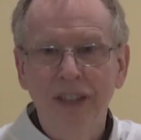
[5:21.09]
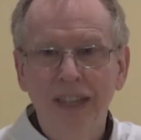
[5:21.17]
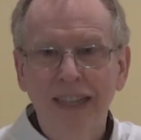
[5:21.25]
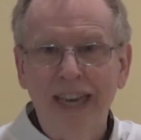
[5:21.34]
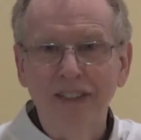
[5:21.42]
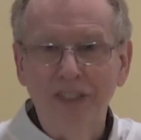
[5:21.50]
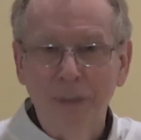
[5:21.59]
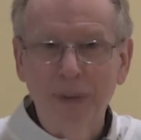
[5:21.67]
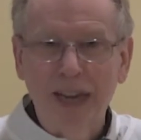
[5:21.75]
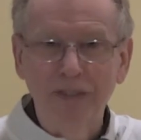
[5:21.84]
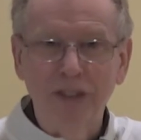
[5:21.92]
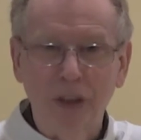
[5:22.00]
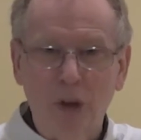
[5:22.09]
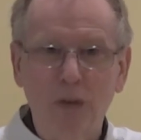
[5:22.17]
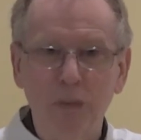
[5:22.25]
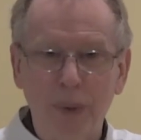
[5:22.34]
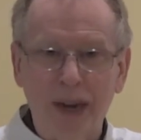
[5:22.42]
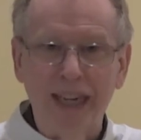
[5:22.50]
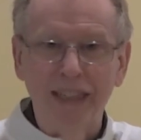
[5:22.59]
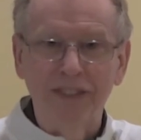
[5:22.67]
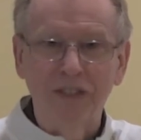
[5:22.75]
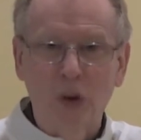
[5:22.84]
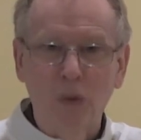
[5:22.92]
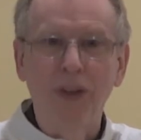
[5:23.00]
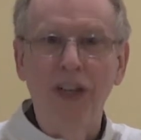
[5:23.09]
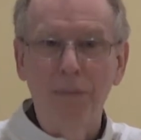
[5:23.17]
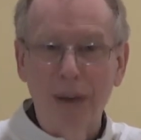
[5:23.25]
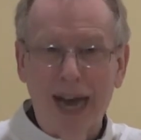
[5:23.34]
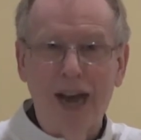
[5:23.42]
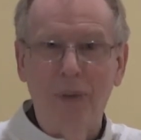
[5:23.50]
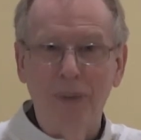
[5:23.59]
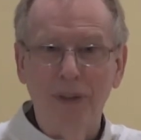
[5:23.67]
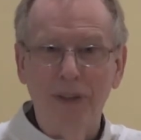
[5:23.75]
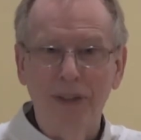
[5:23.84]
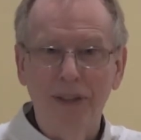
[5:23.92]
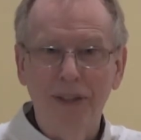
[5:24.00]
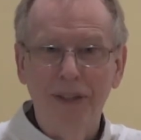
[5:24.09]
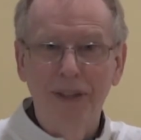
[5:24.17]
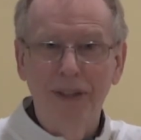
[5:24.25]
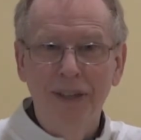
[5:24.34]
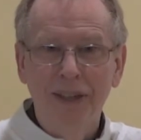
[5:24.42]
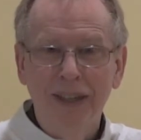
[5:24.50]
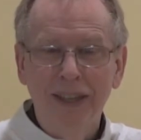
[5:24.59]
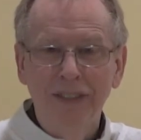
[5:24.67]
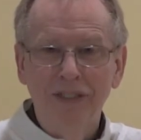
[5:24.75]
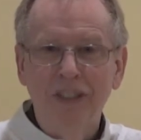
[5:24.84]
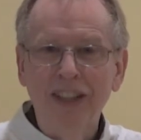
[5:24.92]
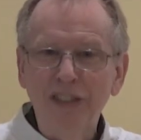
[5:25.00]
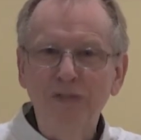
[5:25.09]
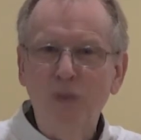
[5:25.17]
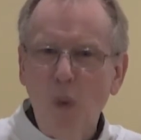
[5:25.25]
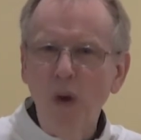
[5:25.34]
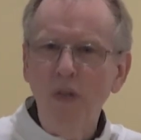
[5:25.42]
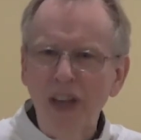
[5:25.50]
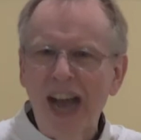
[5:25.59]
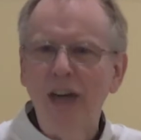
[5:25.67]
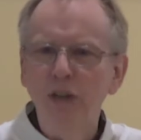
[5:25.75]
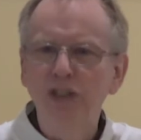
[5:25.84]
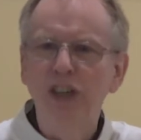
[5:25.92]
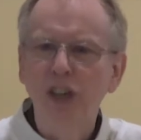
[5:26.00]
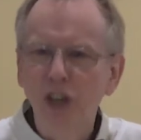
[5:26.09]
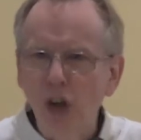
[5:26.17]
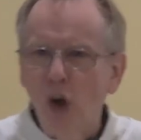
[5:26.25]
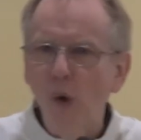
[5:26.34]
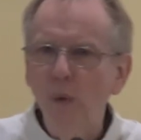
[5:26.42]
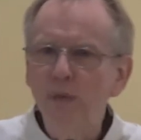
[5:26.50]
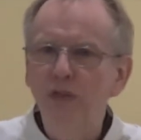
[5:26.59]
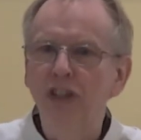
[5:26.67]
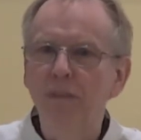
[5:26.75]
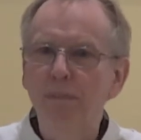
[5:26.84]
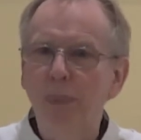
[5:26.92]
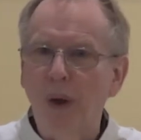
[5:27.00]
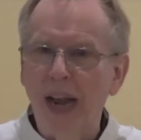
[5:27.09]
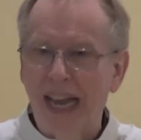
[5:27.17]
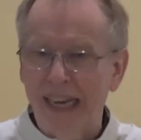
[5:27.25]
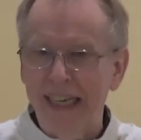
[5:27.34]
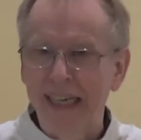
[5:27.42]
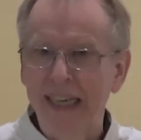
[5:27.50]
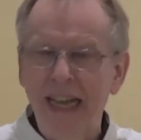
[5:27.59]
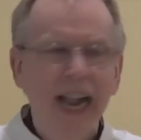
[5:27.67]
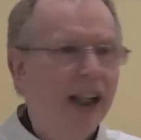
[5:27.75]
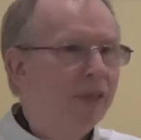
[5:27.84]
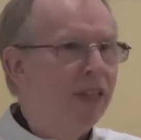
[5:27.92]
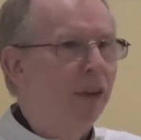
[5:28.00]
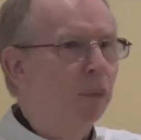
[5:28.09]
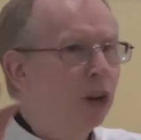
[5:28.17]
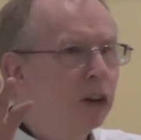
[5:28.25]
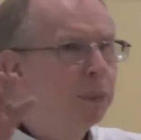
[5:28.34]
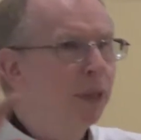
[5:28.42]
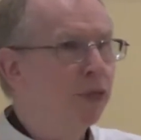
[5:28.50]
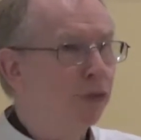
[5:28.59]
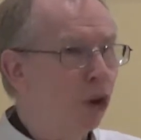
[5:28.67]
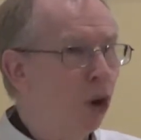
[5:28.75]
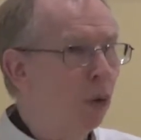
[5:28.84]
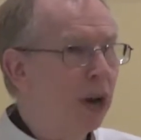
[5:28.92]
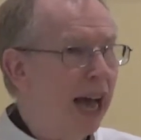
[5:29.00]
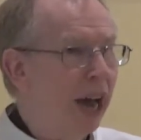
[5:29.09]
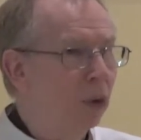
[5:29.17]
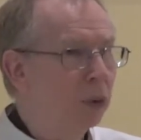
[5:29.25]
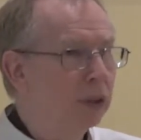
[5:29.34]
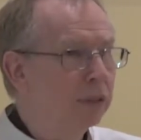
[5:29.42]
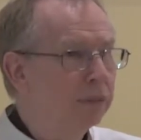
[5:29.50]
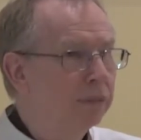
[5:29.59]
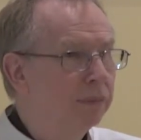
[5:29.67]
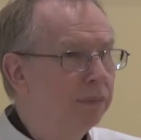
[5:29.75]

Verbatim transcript: Now, sometimes a loaf of bread is only a pound. So that's 4,000 loaves of bread that would have been thrown out,